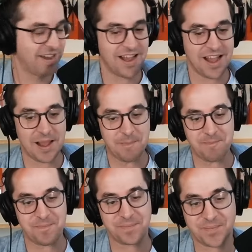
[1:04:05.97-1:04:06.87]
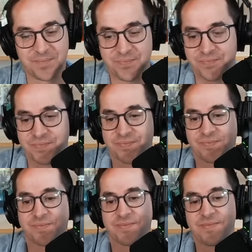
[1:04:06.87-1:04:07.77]
Um,
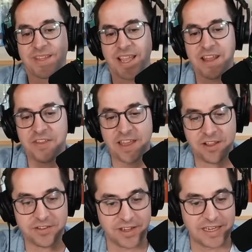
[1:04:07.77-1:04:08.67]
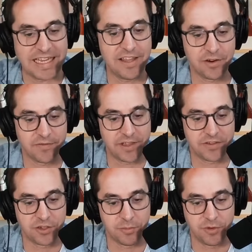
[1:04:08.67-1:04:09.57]
anything else on either of these
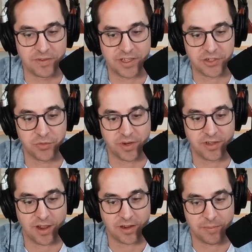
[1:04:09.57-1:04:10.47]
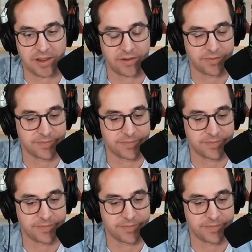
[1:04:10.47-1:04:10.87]
two movies that you want to talk about?